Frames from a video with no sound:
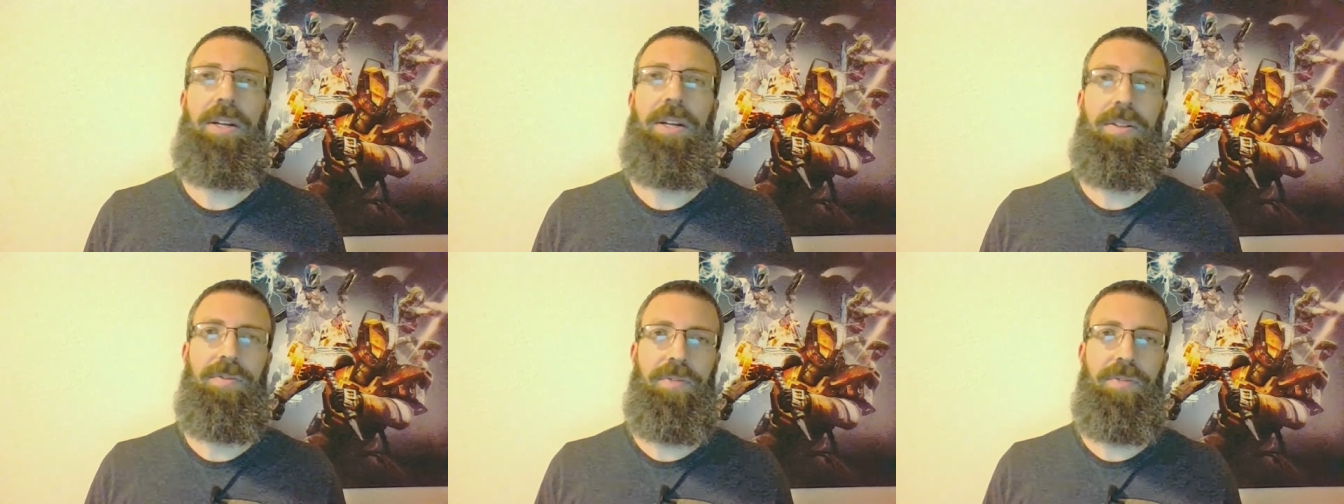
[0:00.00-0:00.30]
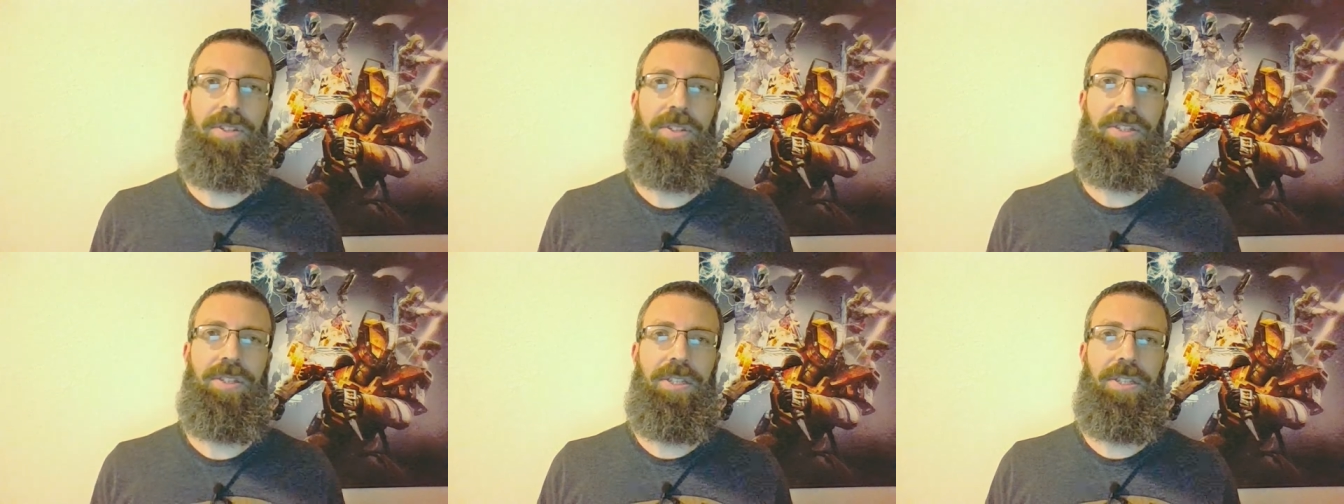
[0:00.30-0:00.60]
for
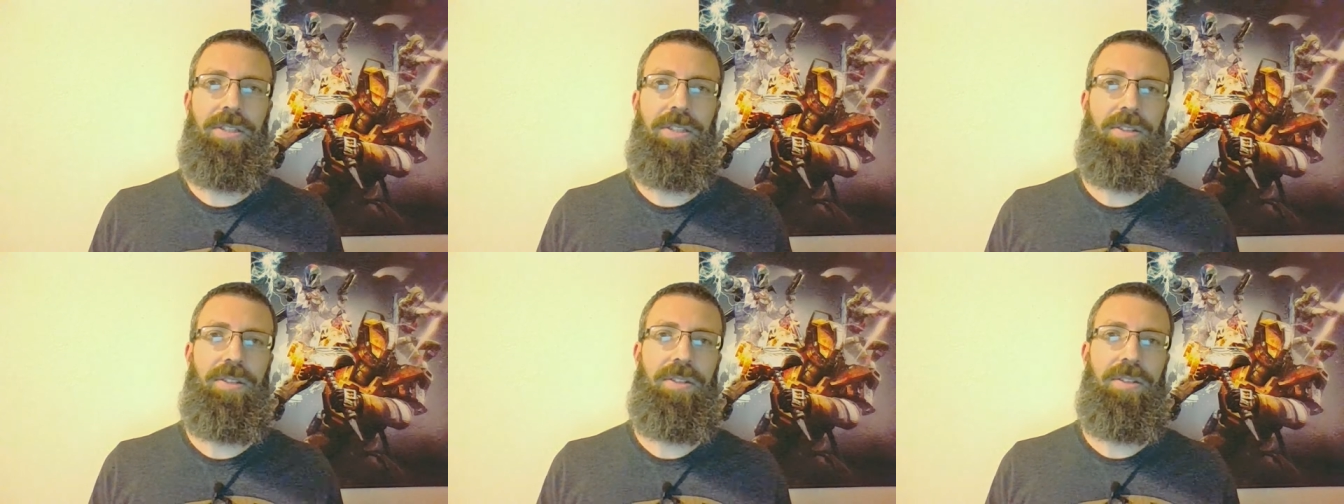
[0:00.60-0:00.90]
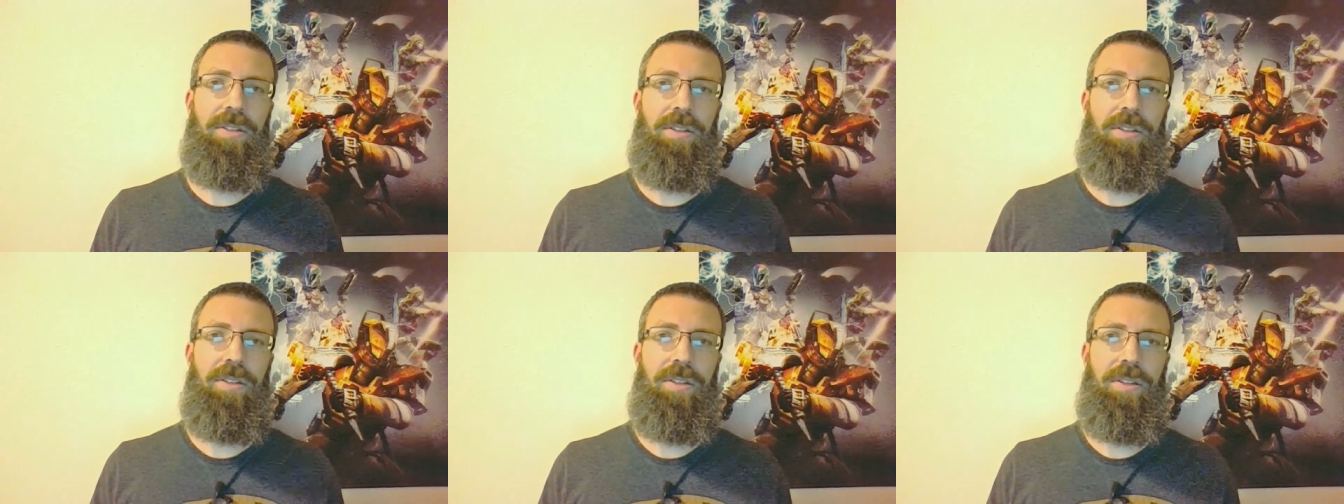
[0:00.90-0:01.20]

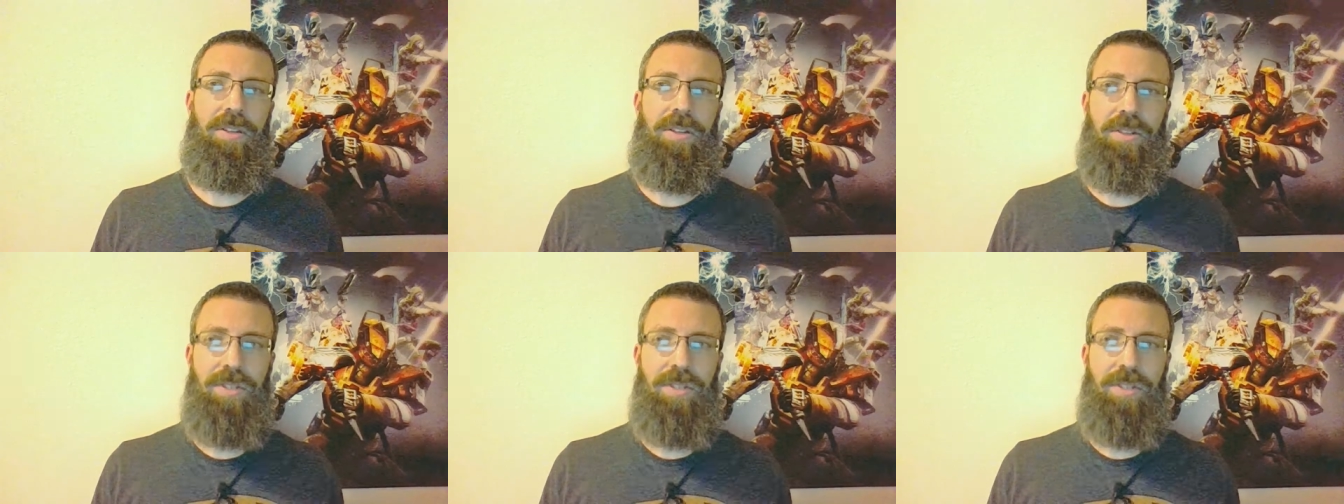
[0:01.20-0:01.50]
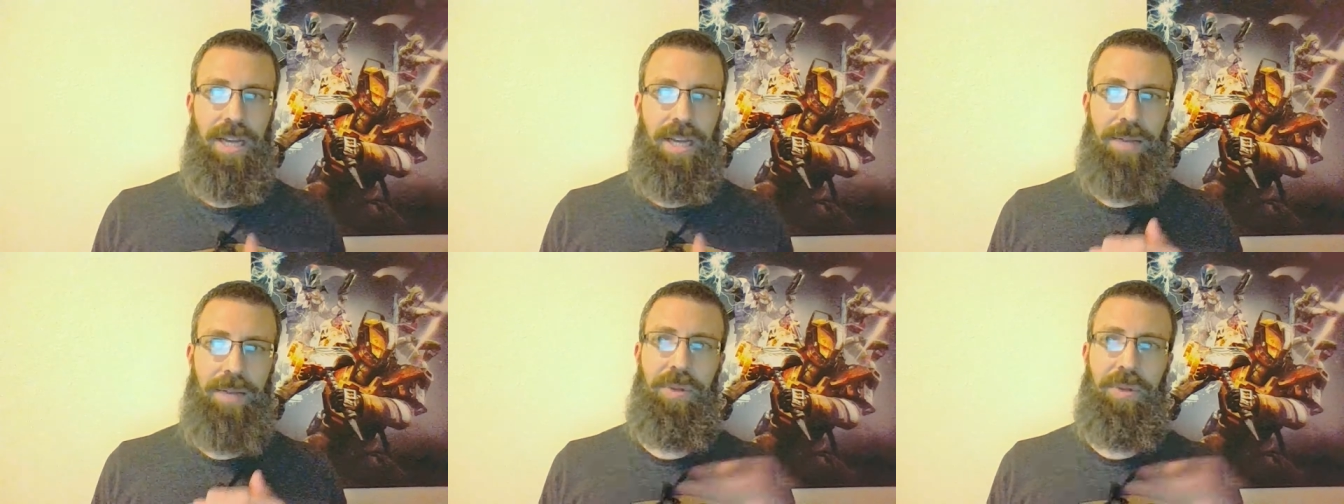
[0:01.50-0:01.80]
instance, your
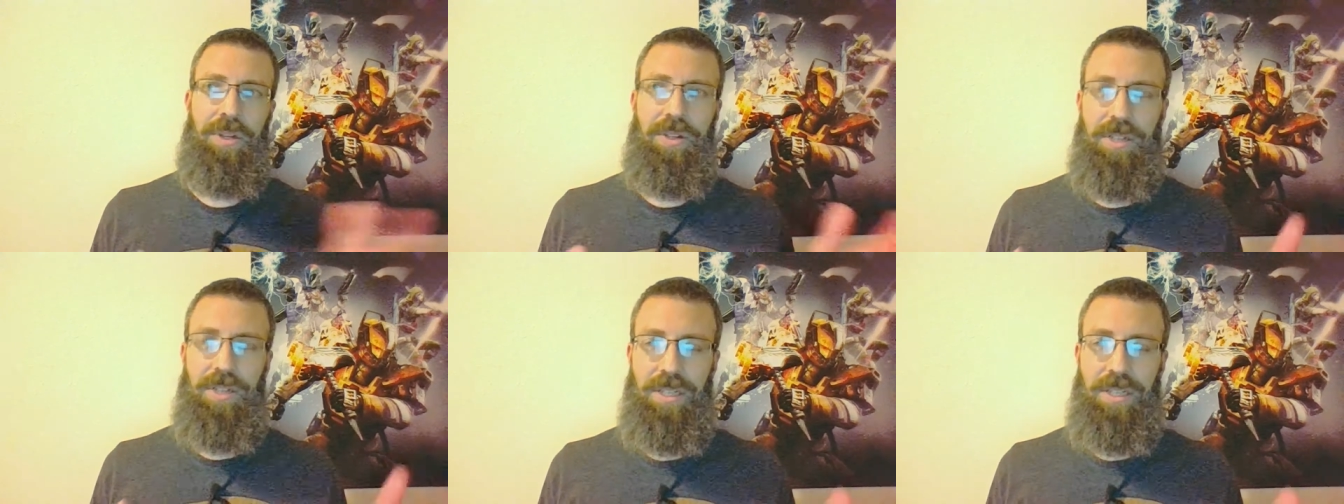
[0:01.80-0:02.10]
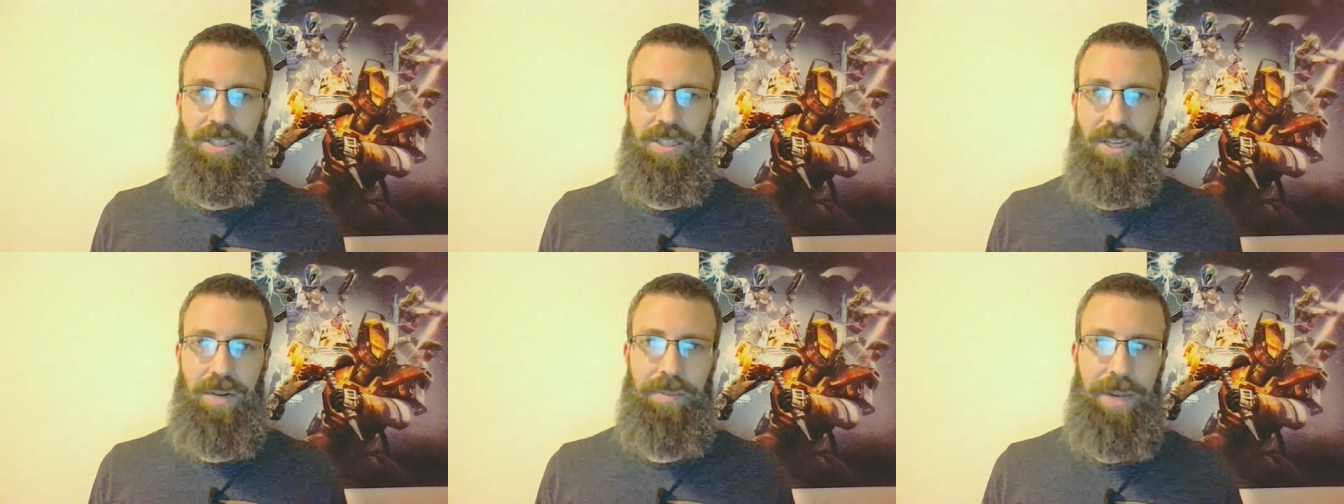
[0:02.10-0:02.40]
time period
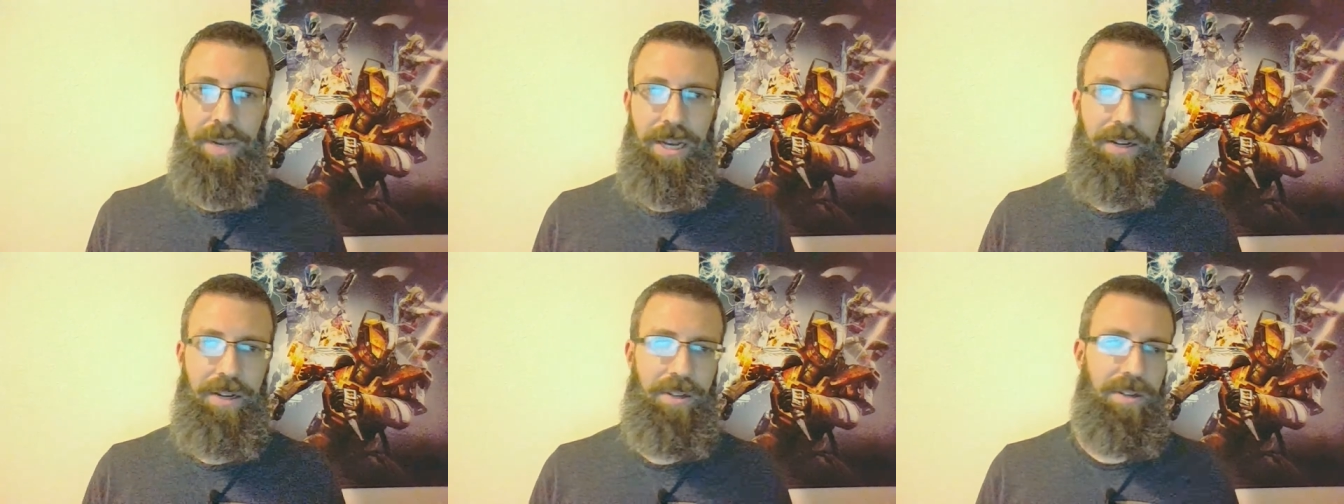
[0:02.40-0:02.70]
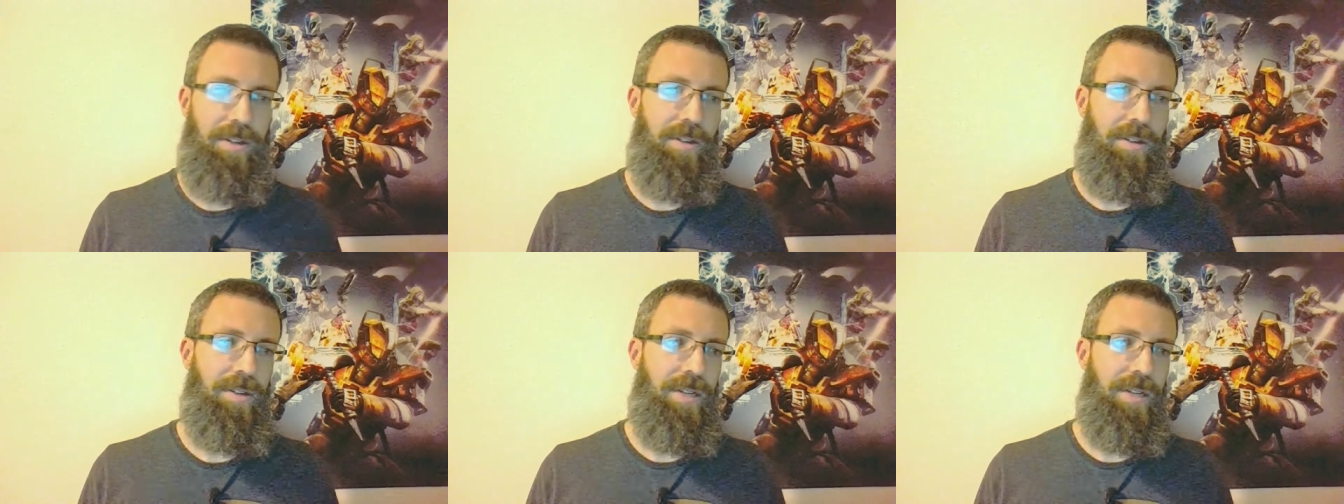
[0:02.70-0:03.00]
is going to matter,